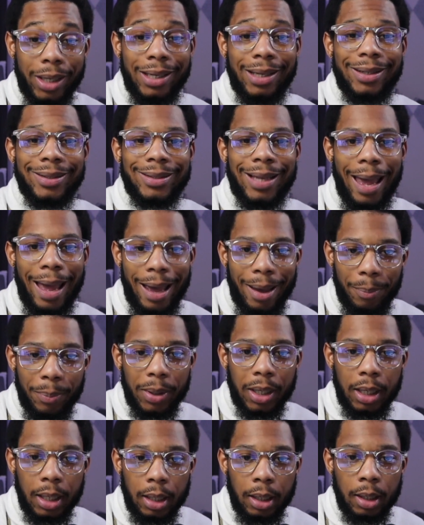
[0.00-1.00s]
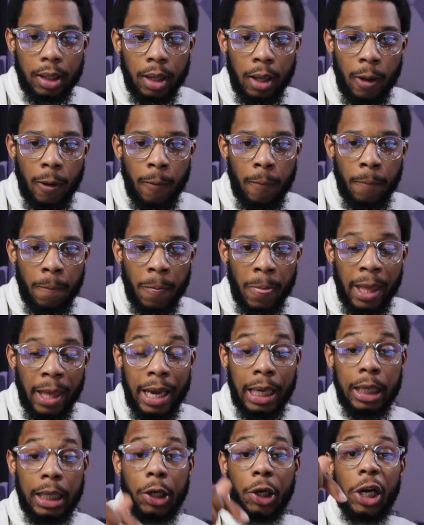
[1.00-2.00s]
is happening
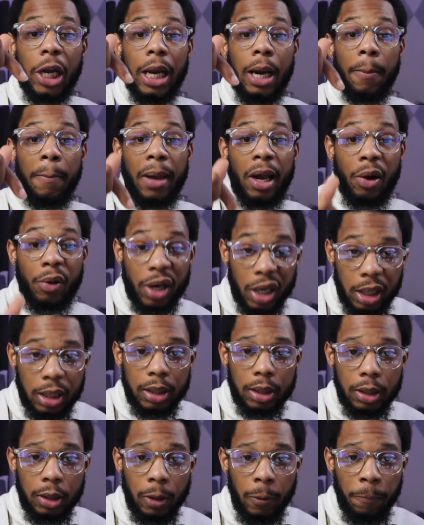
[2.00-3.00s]
here in America,